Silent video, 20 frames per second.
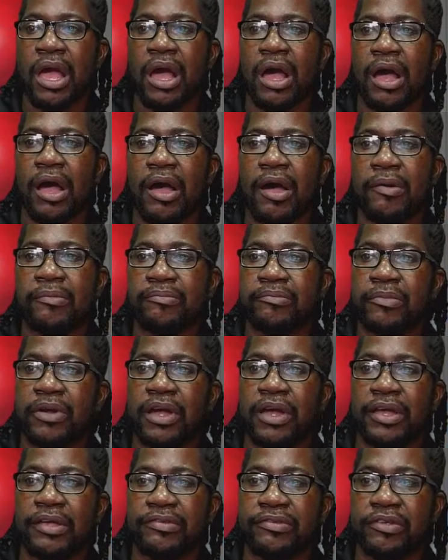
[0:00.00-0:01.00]

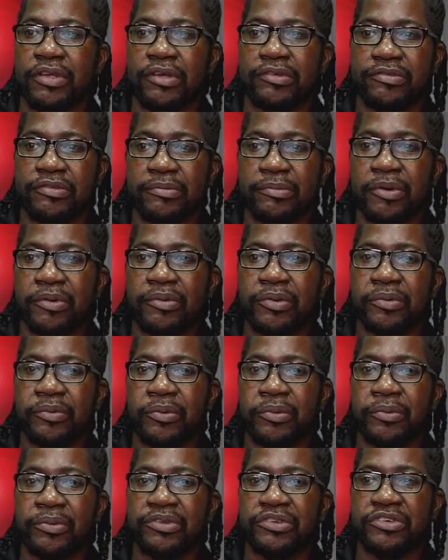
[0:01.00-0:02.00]
As customary,
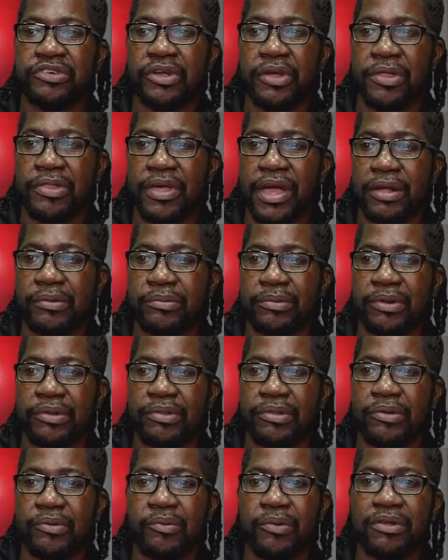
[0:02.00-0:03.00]
we will share that
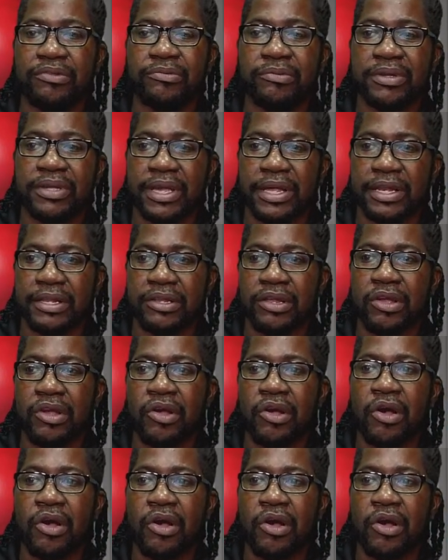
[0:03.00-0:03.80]
with you once we get it.